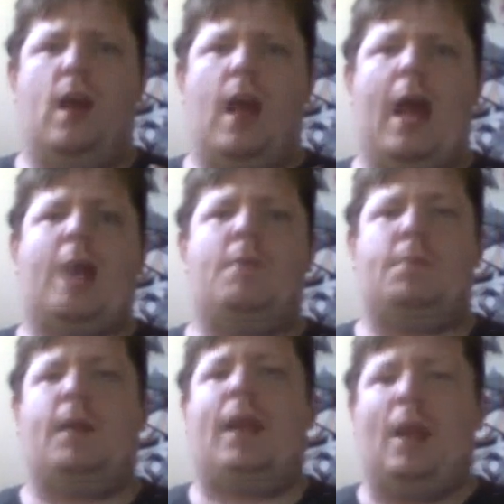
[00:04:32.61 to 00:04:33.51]
Adam and
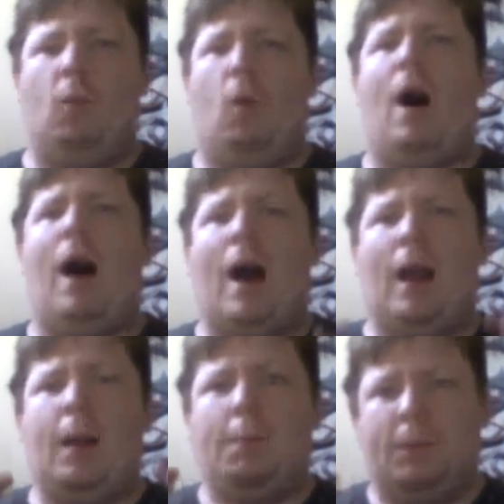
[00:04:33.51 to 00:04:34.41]
Blake, and
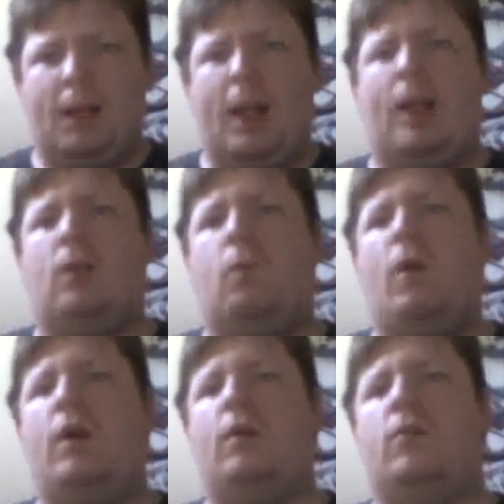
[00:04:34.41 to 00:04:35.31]
why Blake
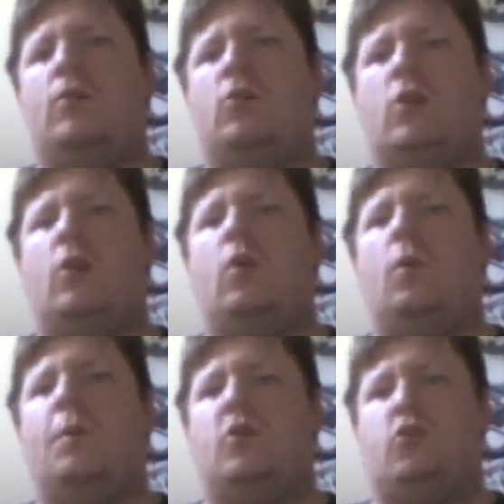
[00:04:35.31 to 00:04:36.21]
felt so
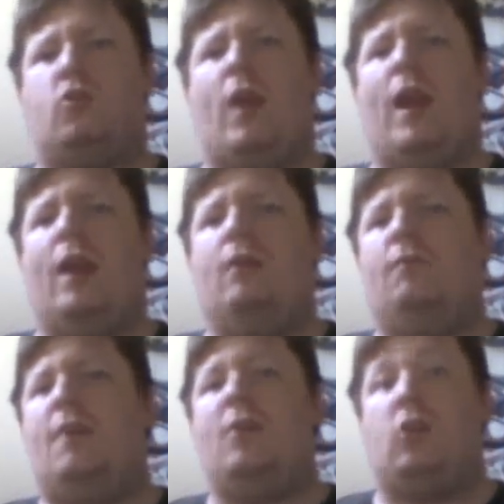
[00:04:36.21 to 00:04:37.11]

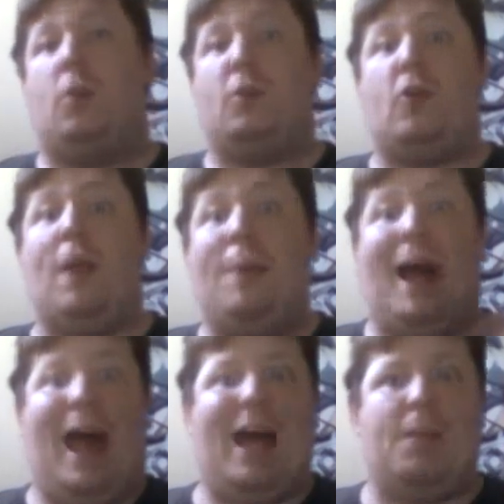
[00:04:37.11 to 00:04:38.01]
betrayed
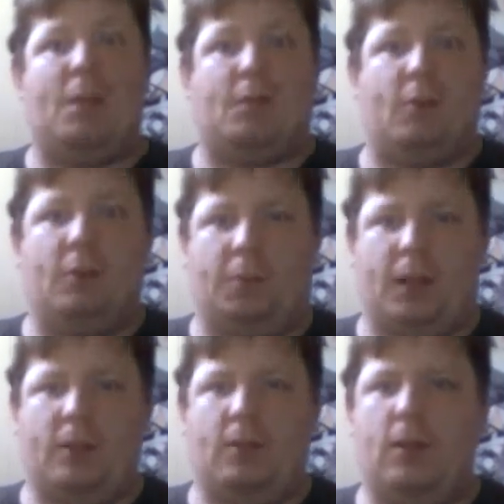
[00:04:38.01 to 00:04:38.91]
by Adam in the first
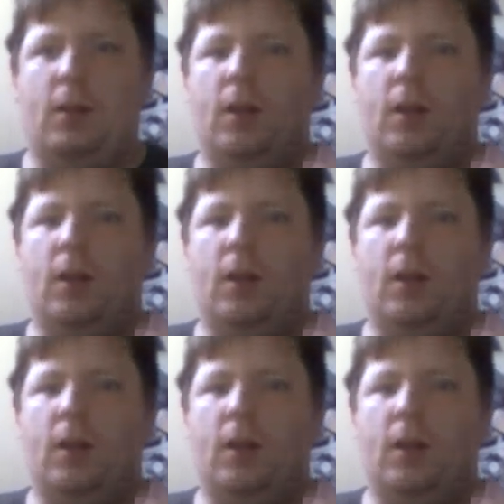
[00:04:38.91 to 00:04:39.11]
place.